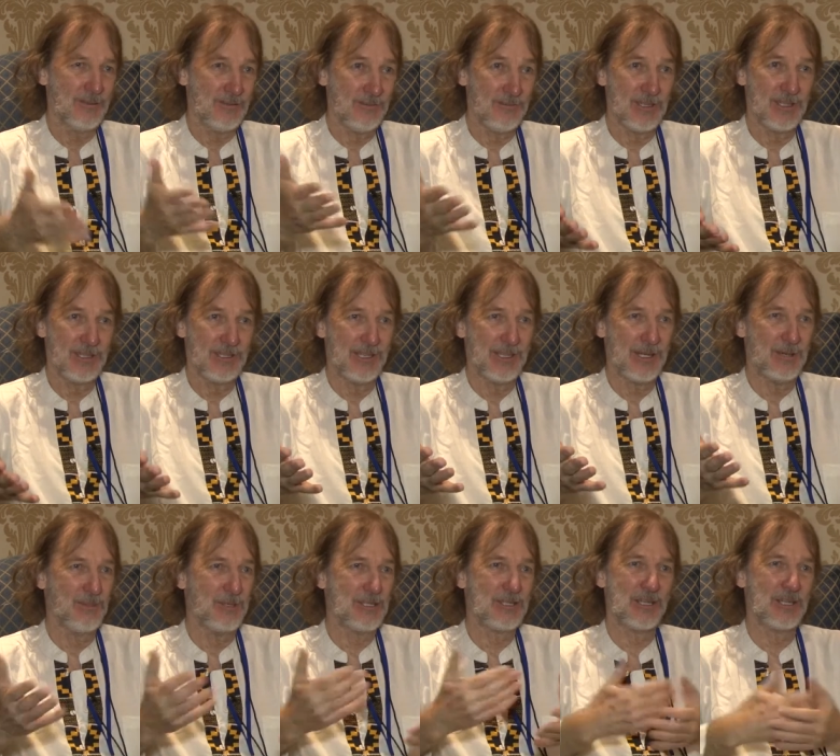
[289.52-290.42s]

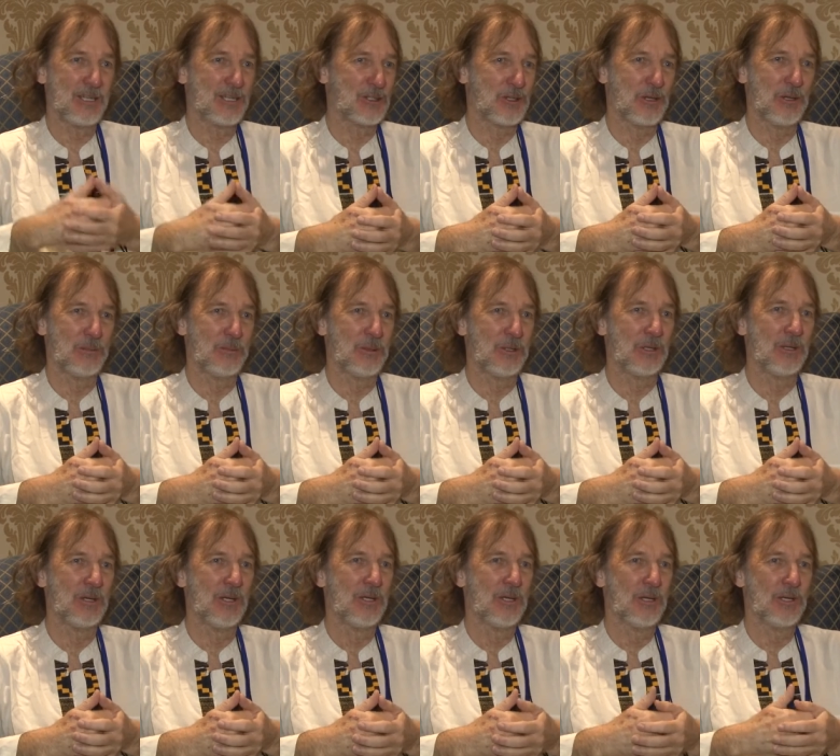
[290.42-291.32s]
Vietnam is an example.
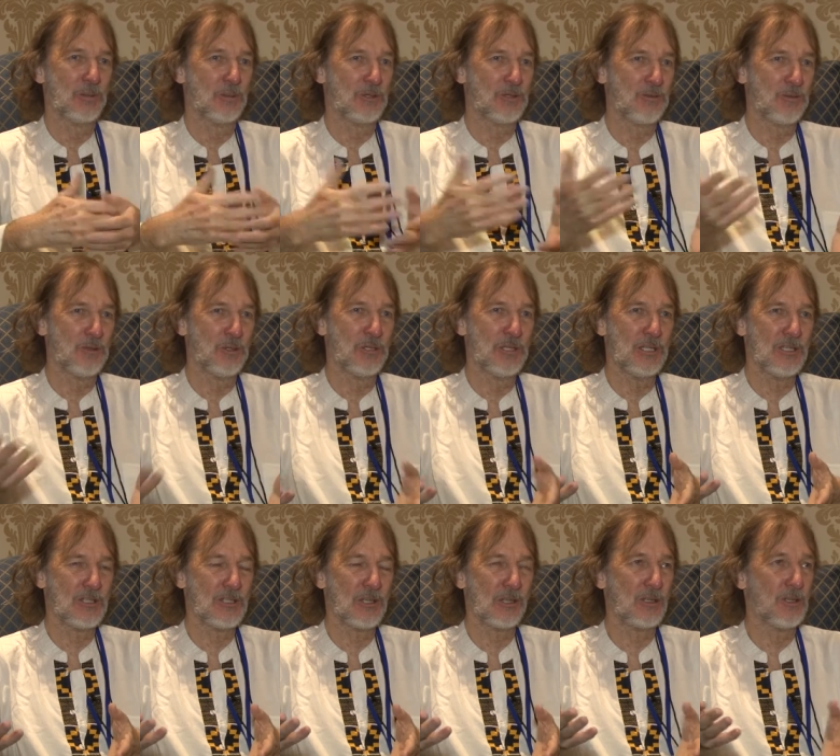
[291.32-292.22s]
It was food
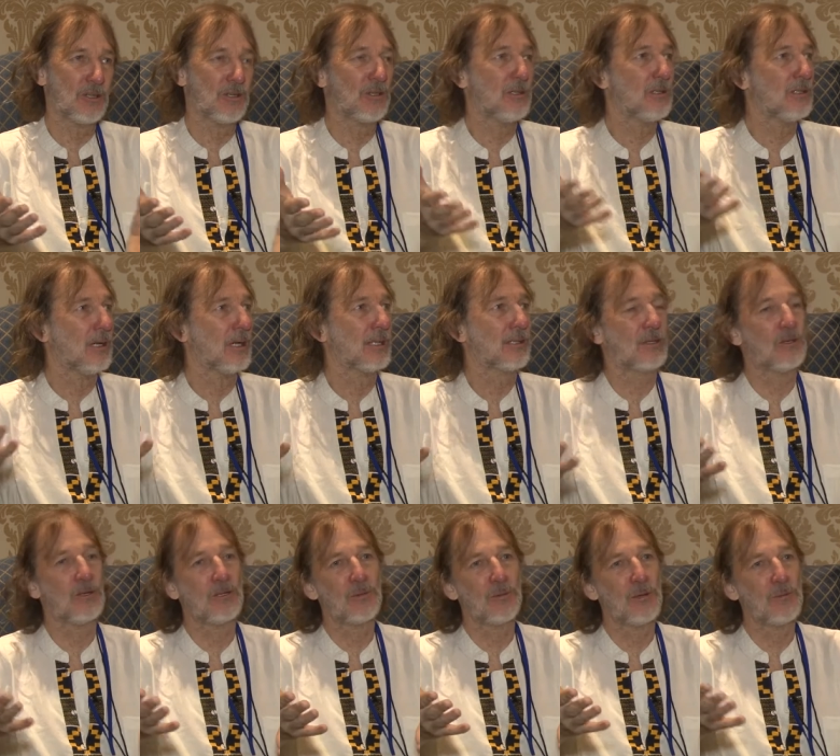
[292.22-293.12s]
insecure, I
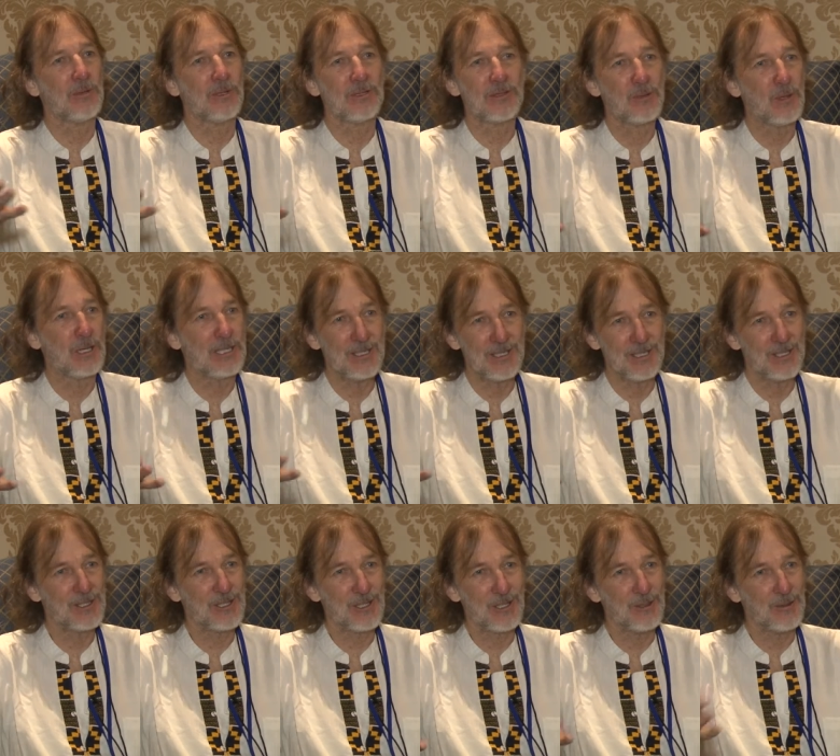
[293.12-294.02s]
can't remember, 20
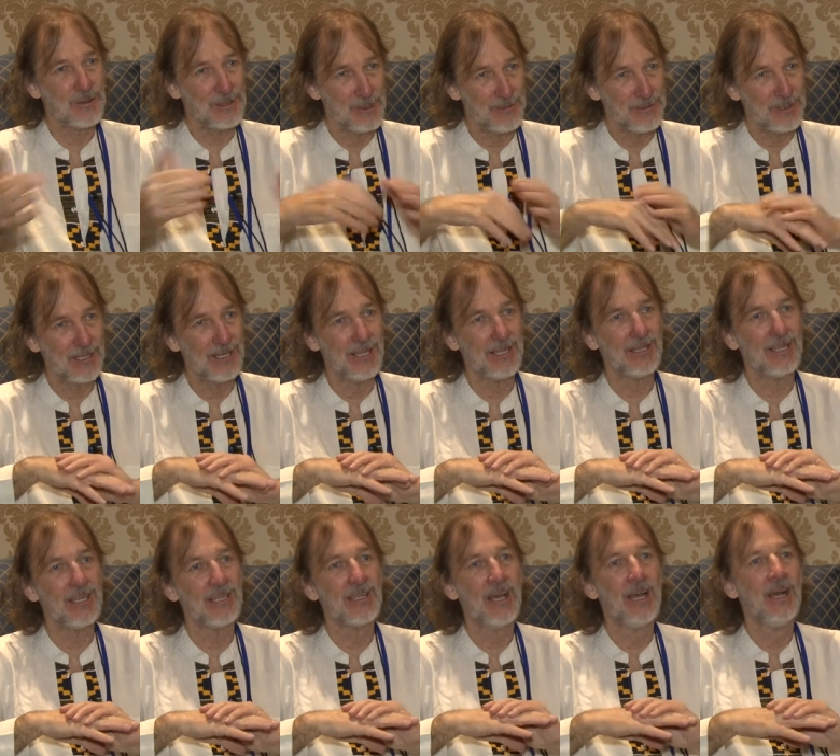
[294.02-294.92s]
years ago or something like
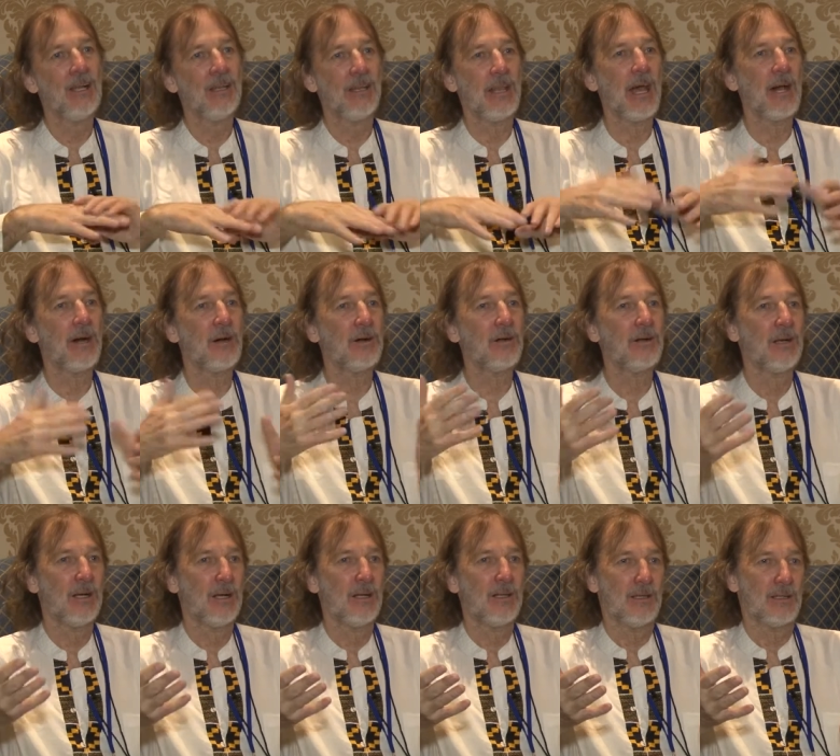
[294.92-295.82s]
that. Now
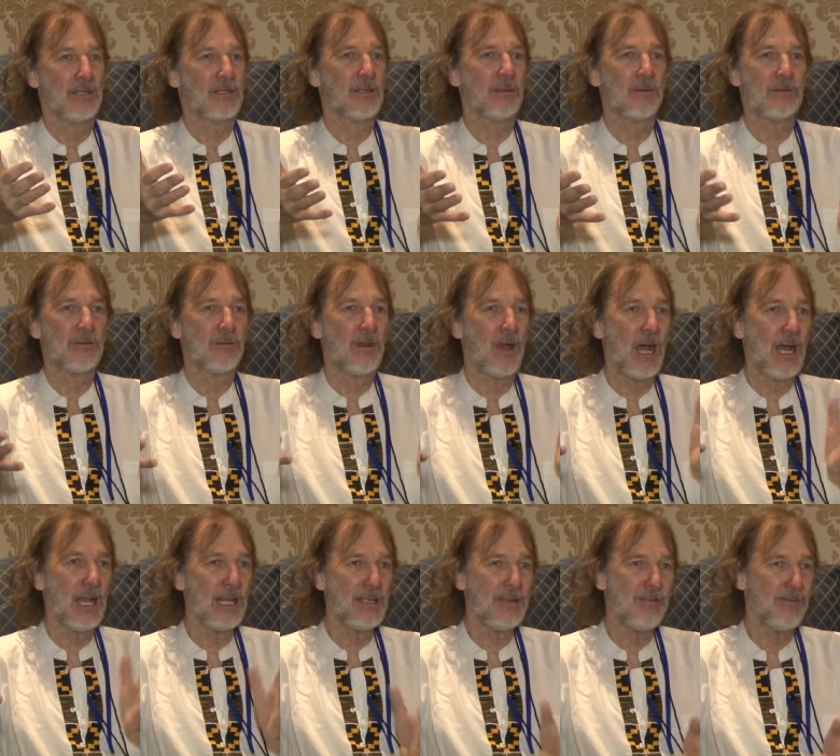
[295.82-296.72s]
it's a
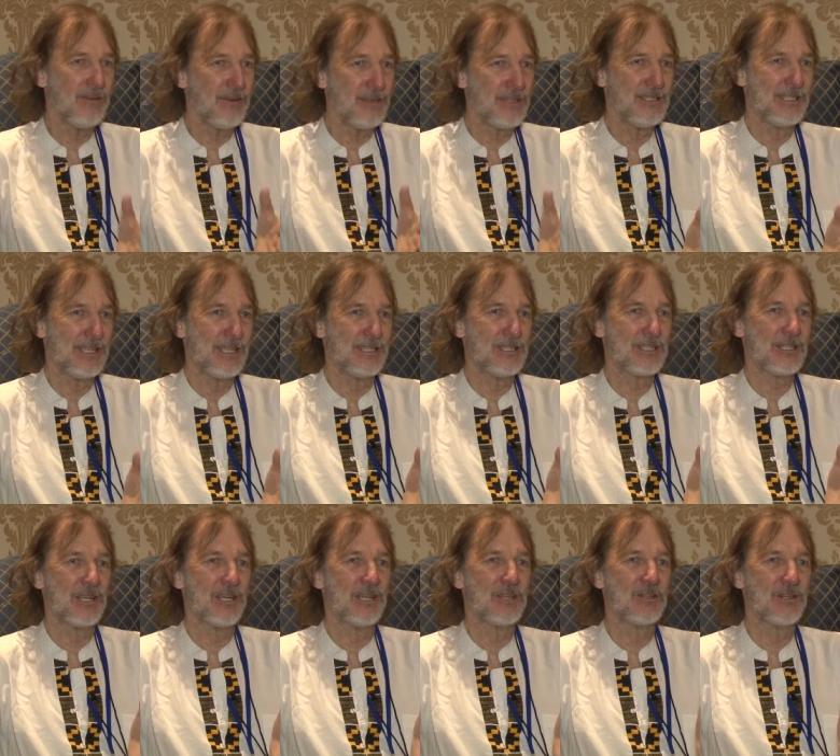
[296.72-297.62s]
highly, very dense
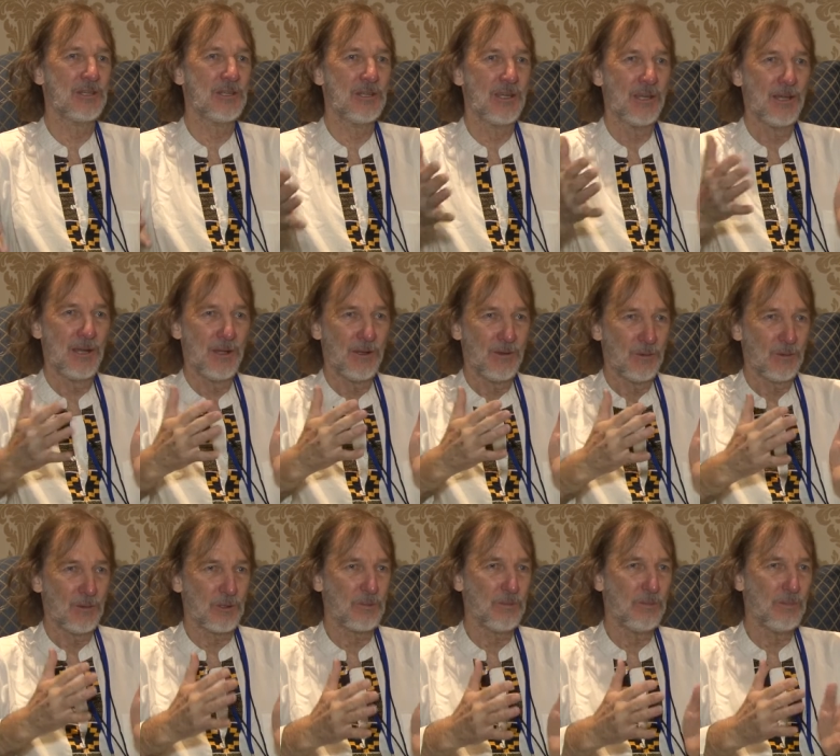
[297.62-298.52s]
country
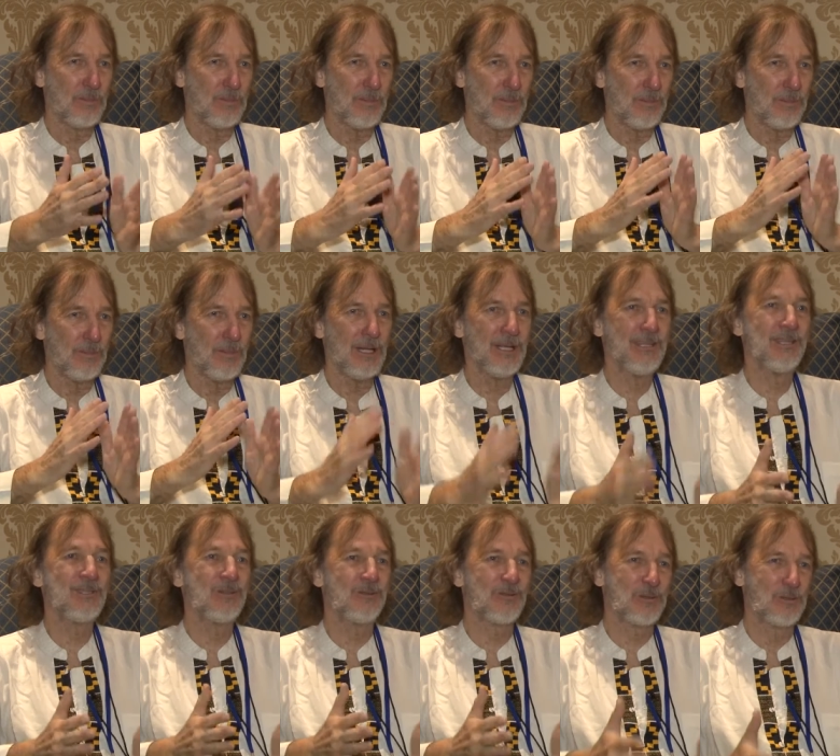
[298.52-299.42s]
with
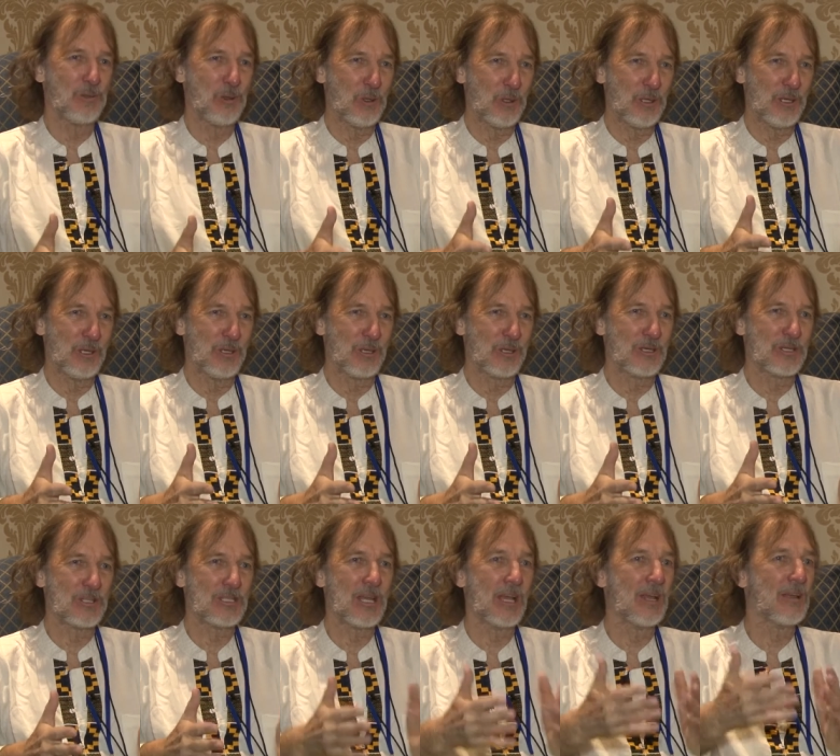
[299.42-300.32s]
millions of
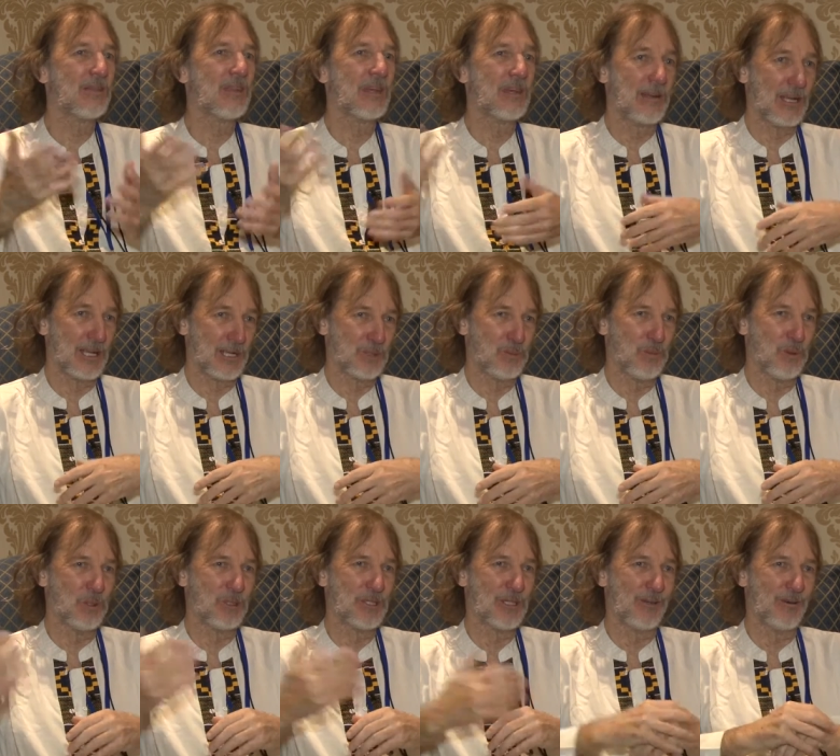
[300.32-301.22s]
smallholders and they're
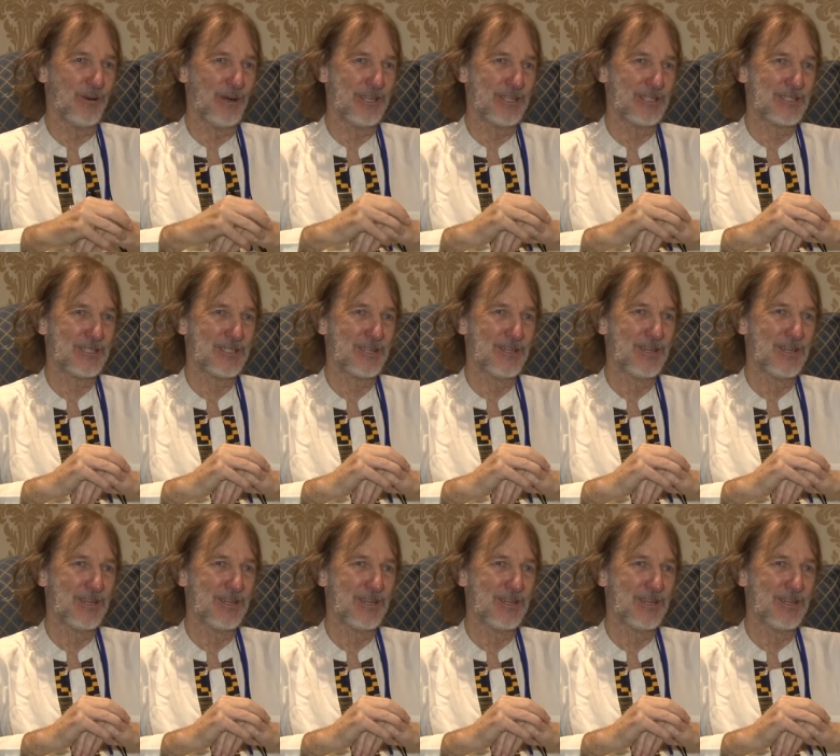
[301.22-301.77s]
exporting rice.